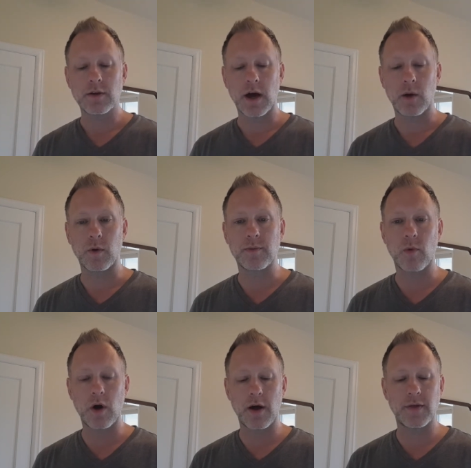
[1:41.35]
uh, with
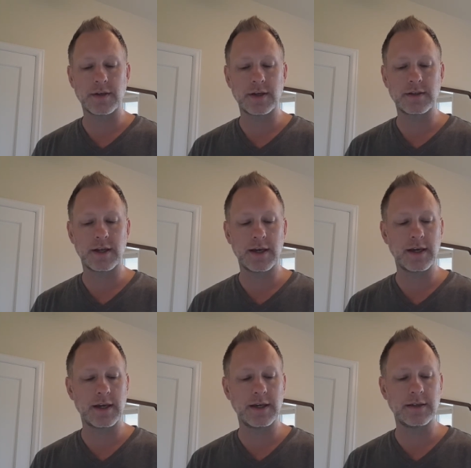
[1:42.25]
more
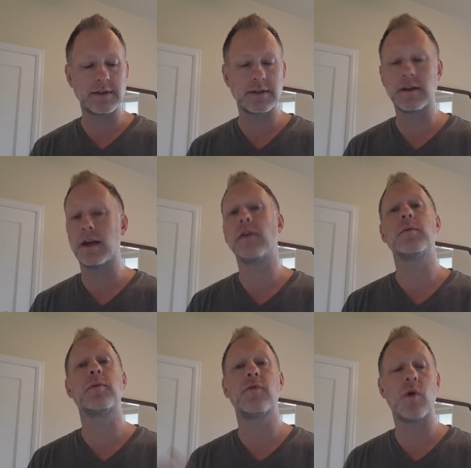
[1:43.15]
authenticity, ease than
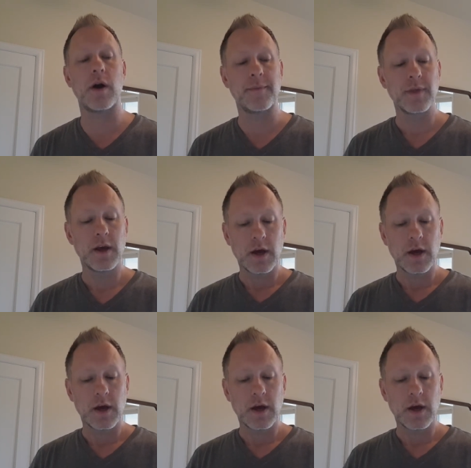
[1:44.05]
ever before.